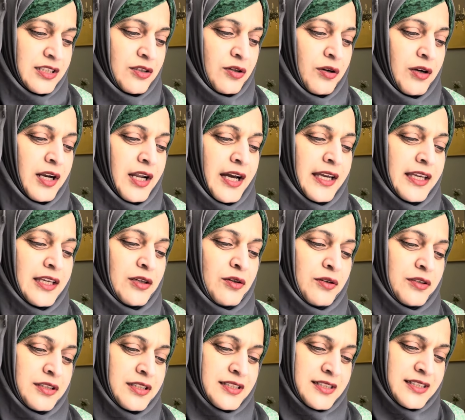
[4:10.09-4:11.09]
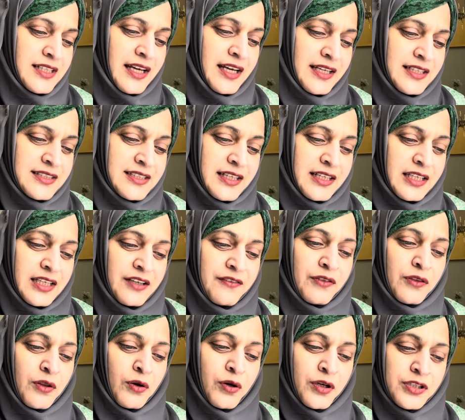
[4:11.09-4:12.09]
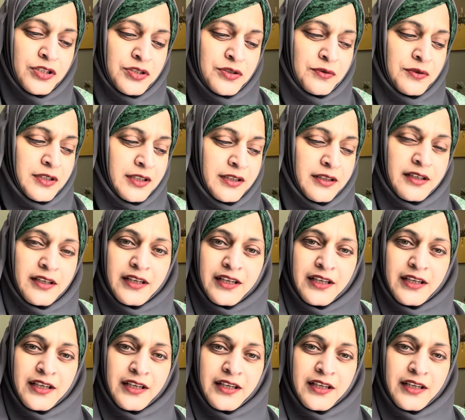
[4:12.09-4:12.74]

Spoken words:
or lying on their sides, and give thought to the